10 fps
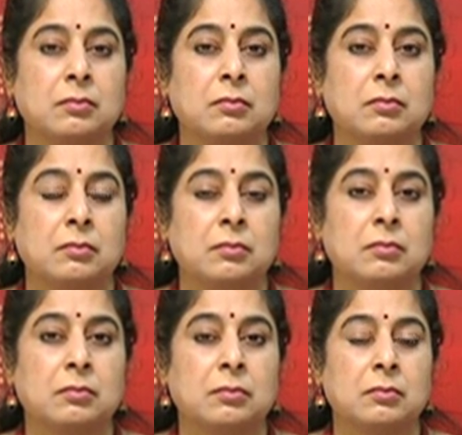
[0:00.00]

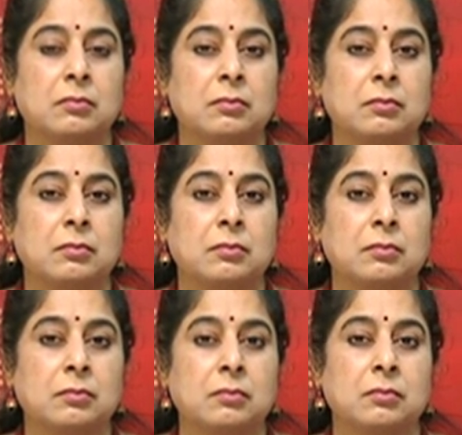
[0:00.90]

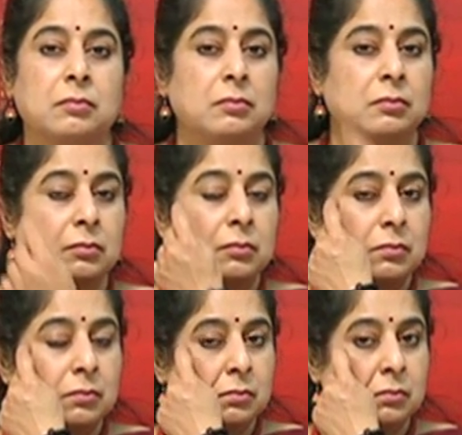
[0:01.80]

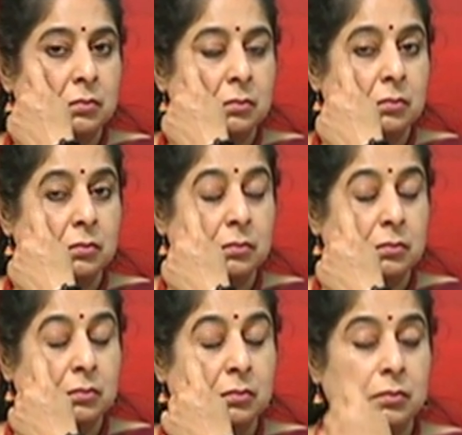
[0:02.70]

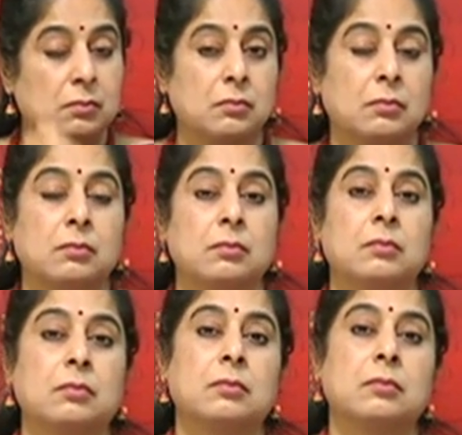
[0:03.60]

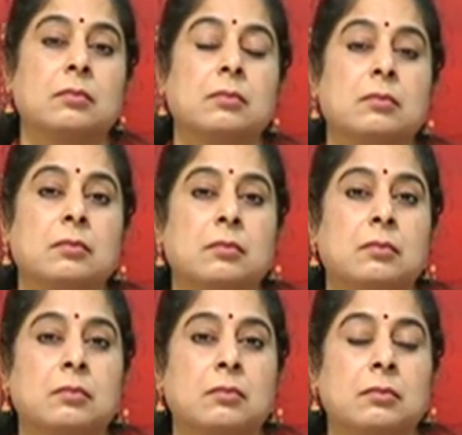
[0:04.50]

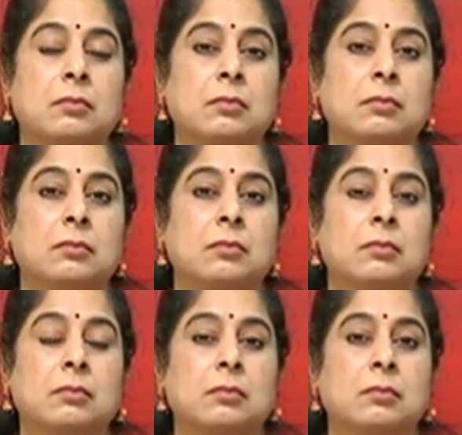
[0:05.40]

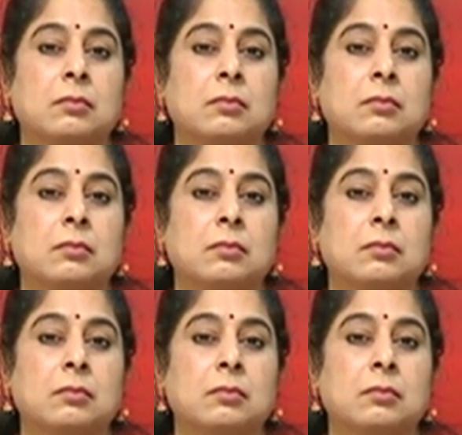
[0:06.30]
This person isn't speaking.